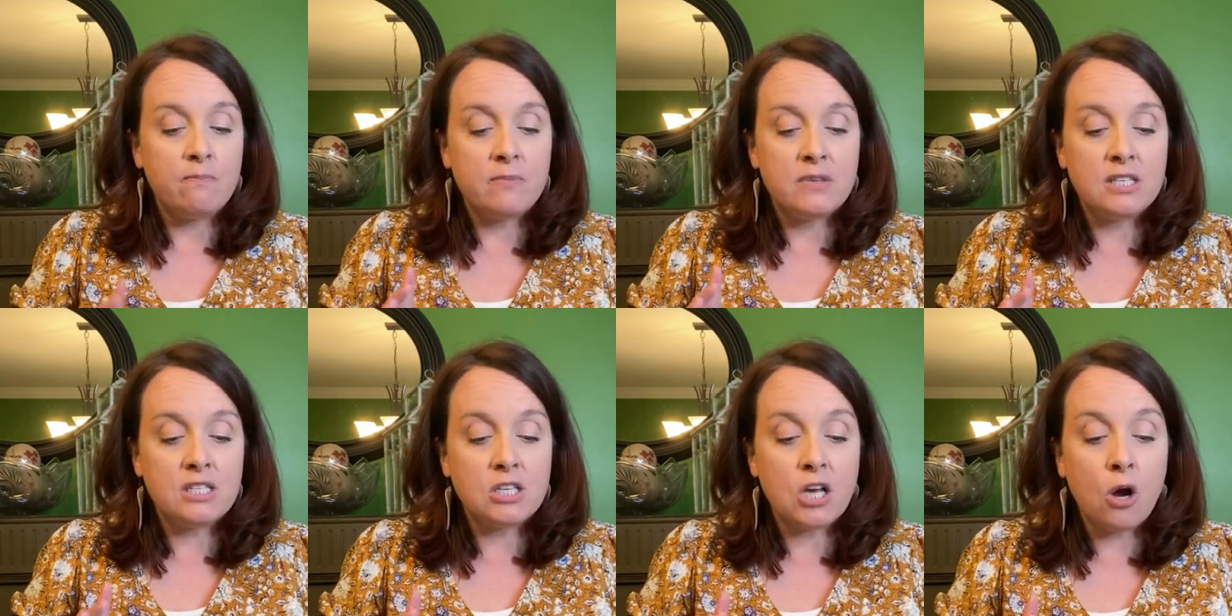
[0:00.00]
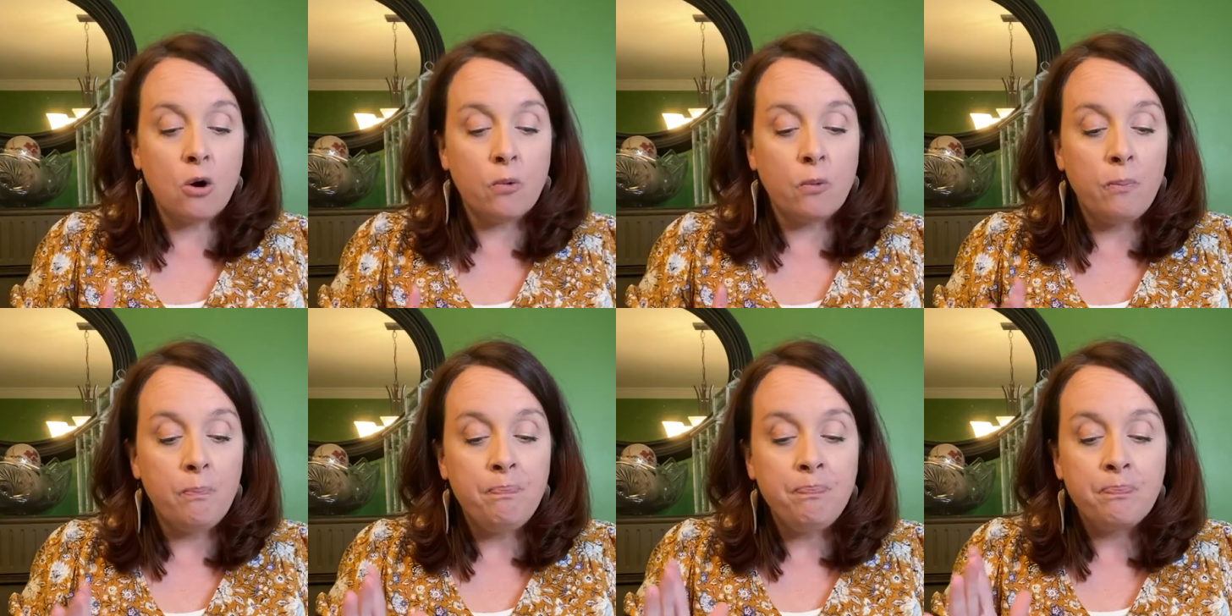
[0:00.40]
So
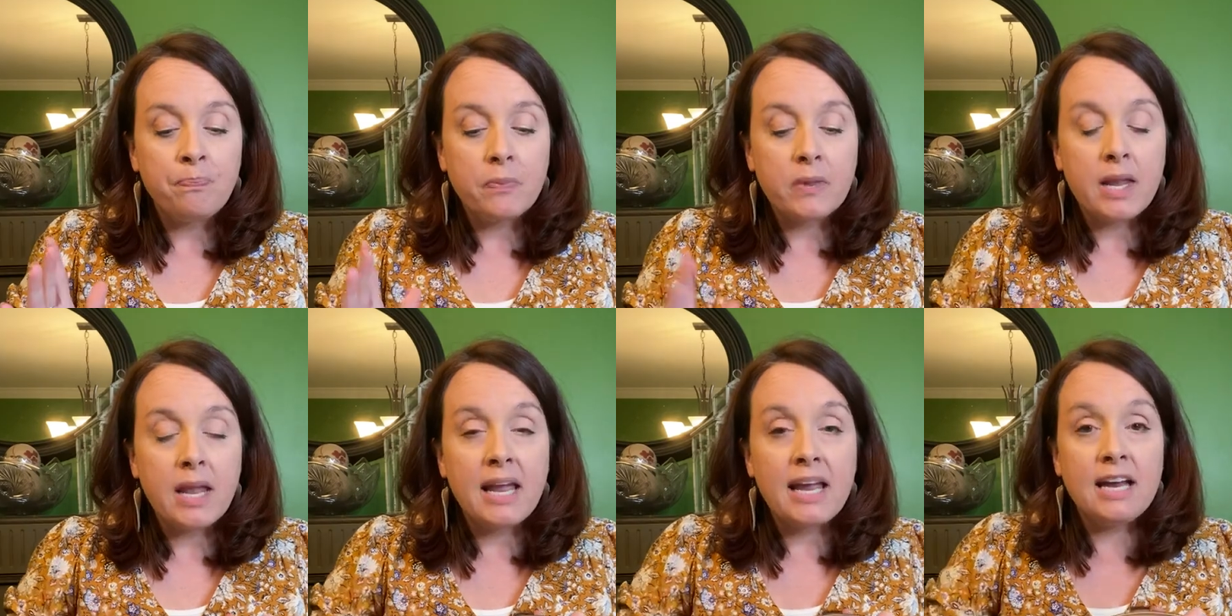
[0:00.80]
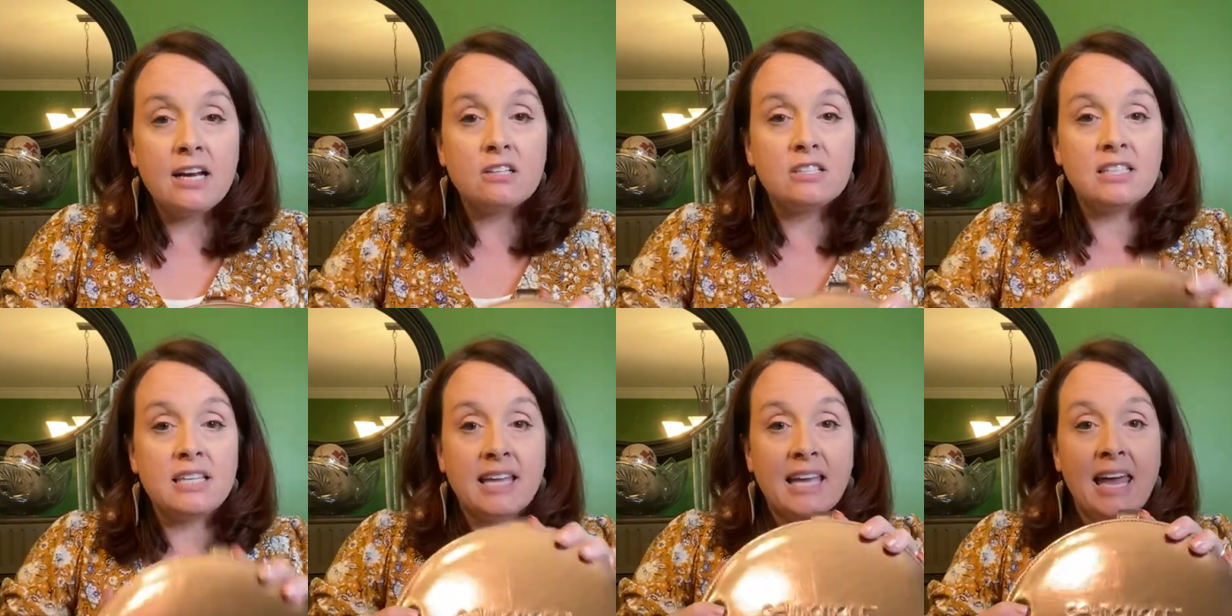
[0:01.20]

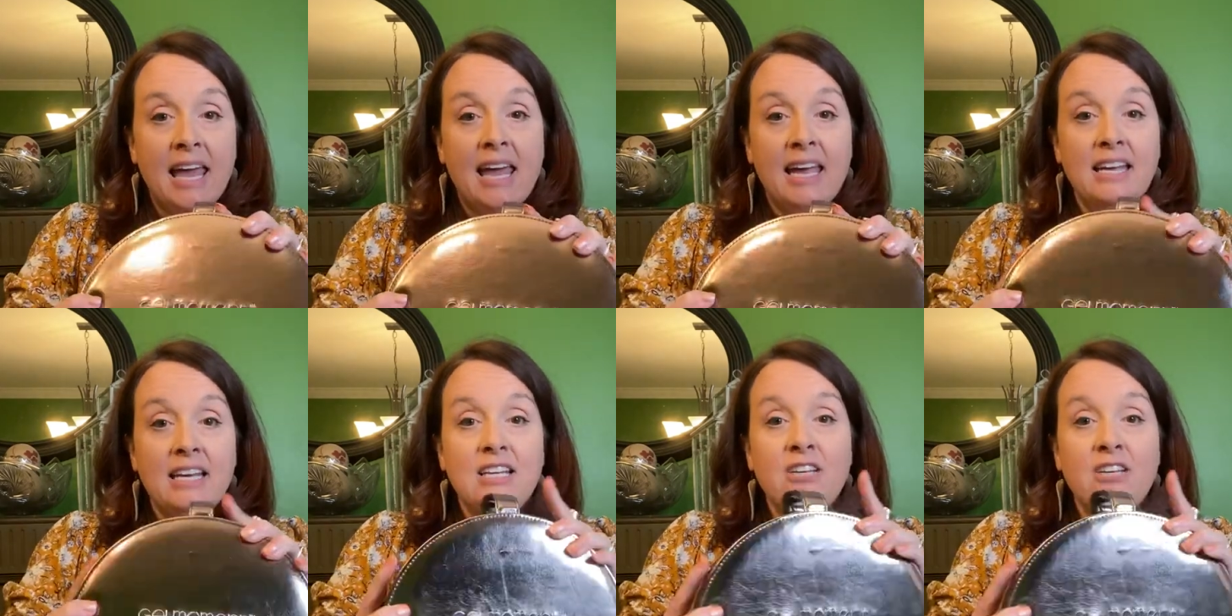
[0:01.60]
here's the kit.